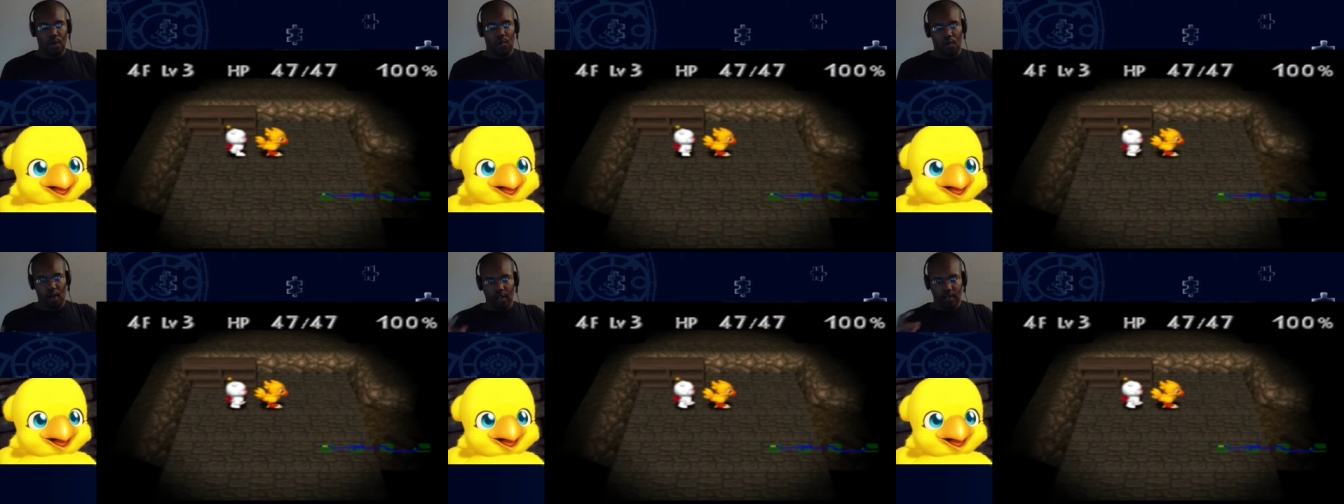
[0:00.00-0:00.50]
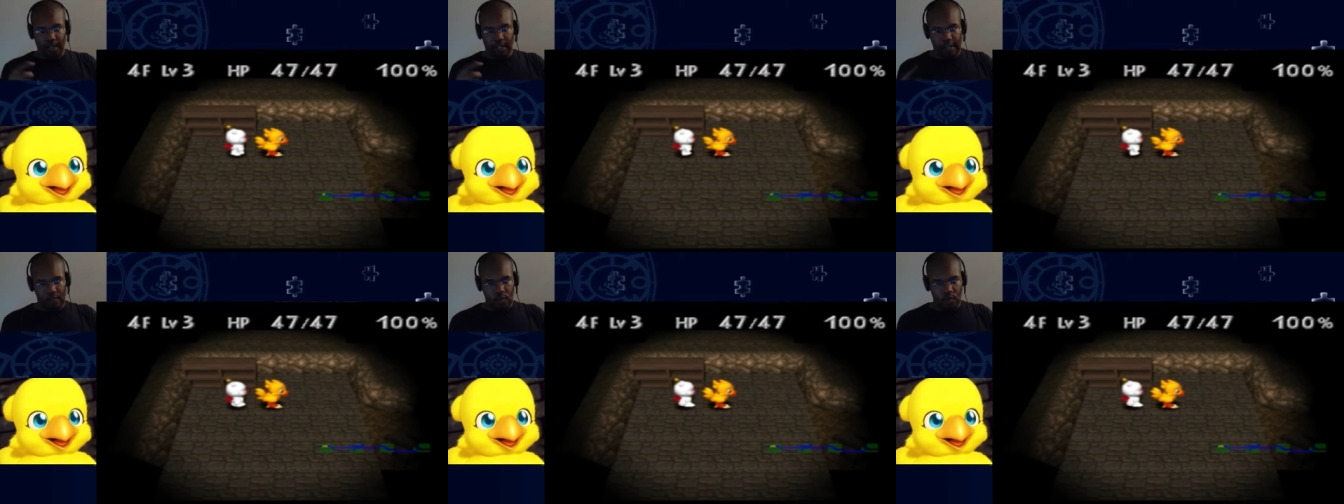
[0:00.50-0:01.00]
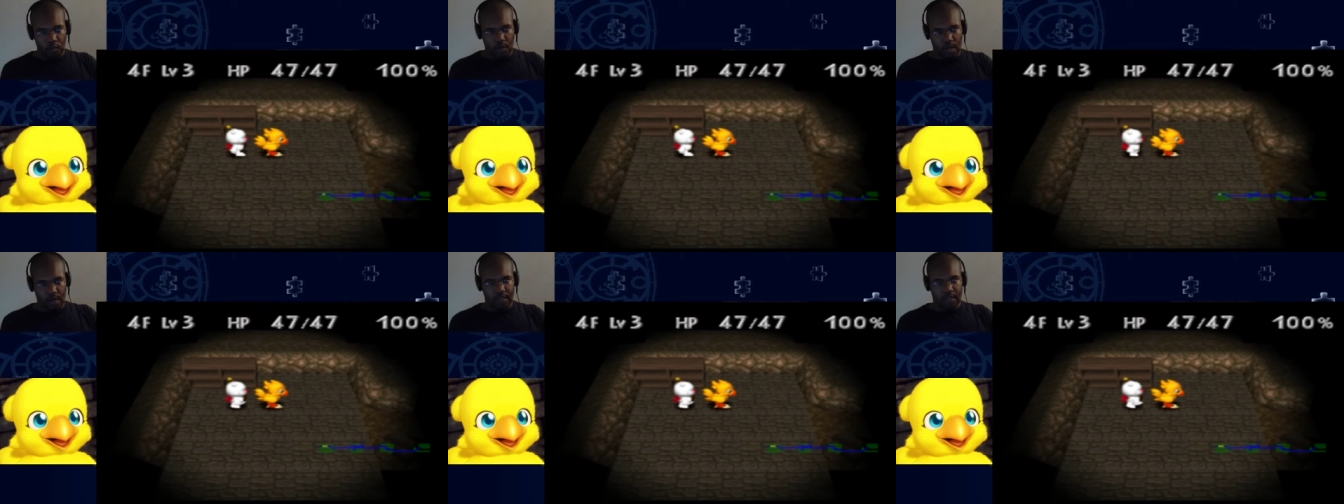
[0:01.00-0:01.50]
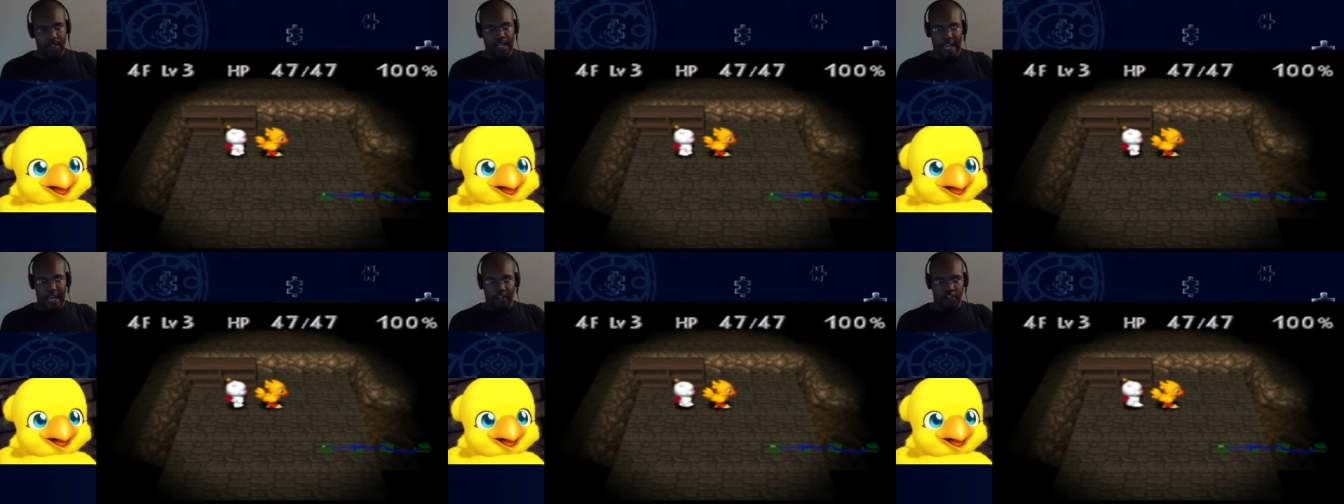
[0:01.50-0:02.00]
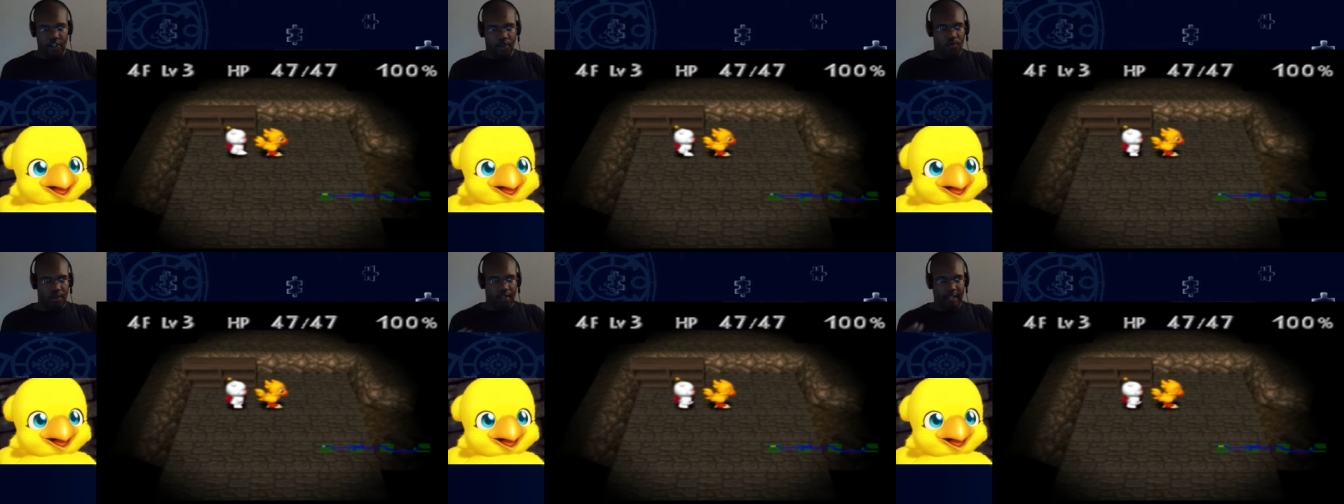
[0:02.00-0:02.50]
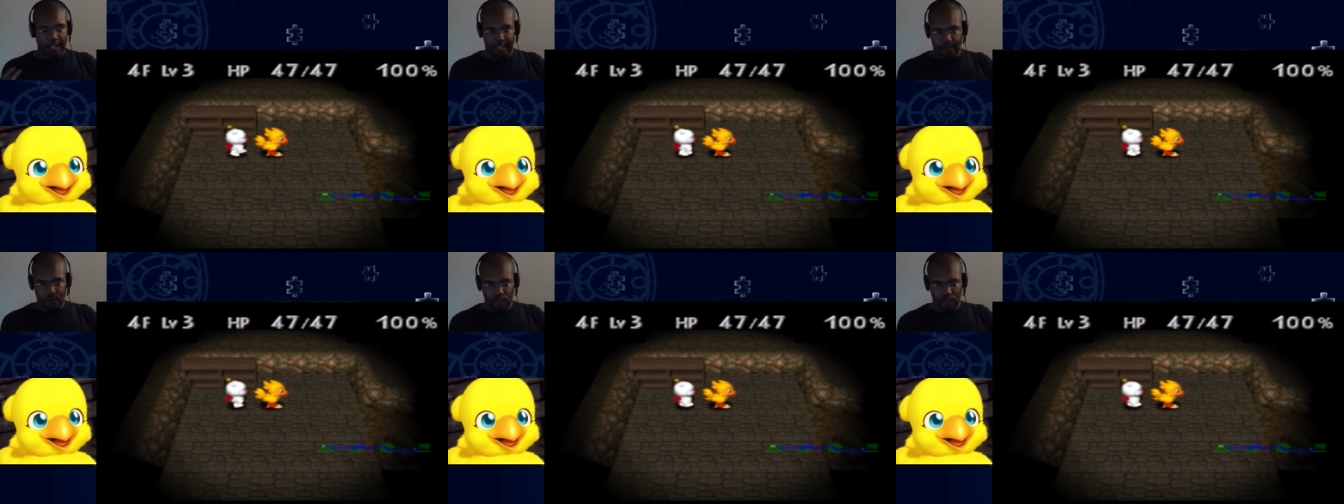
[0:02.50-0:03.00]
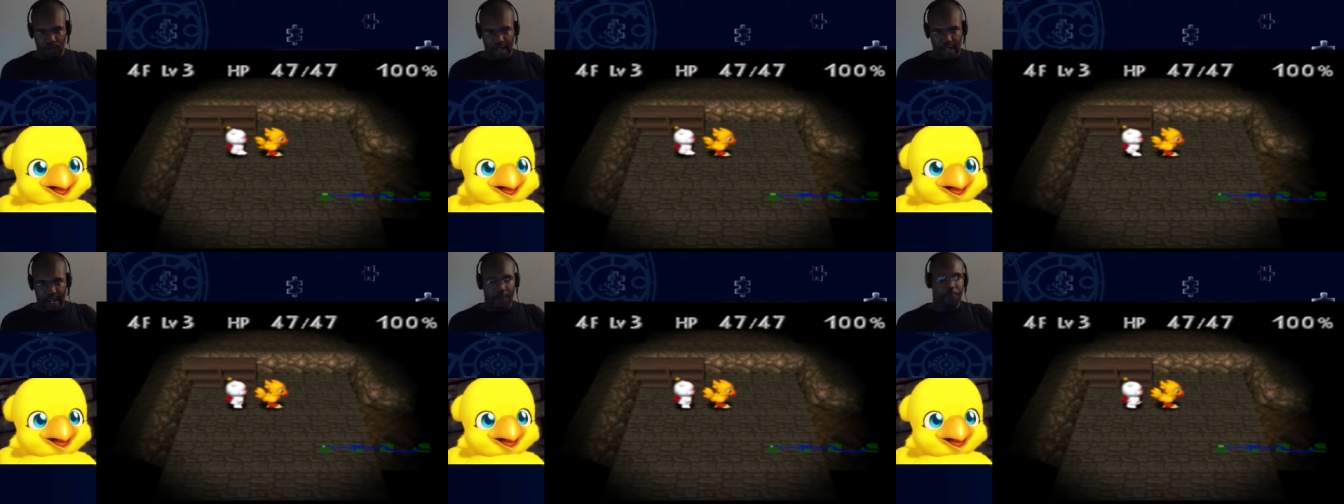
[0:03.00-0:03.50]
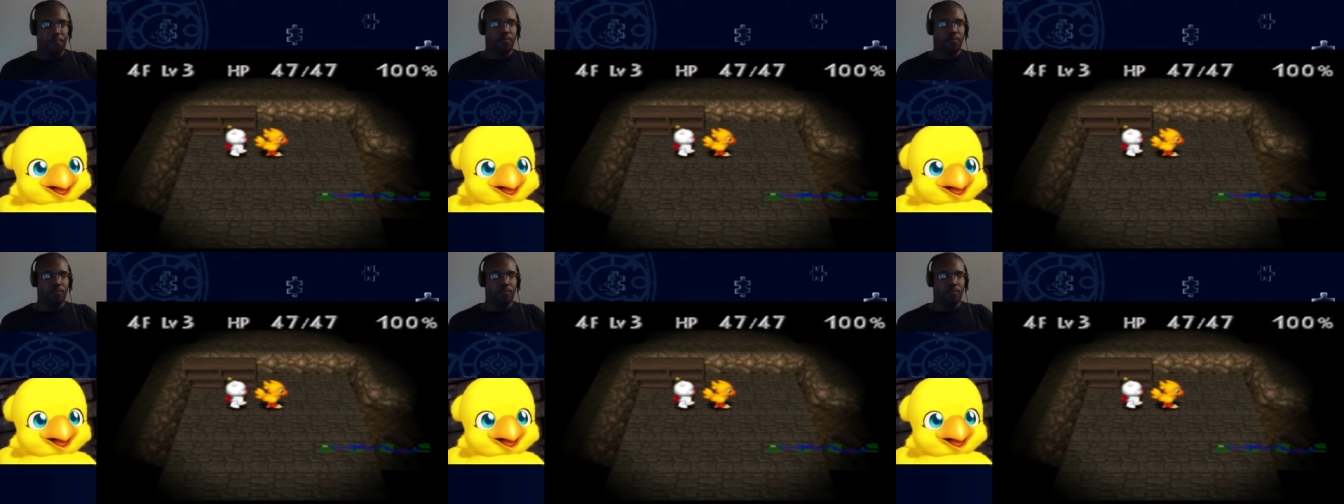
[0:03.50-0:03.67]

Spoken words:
One levels you up and another one levels you down.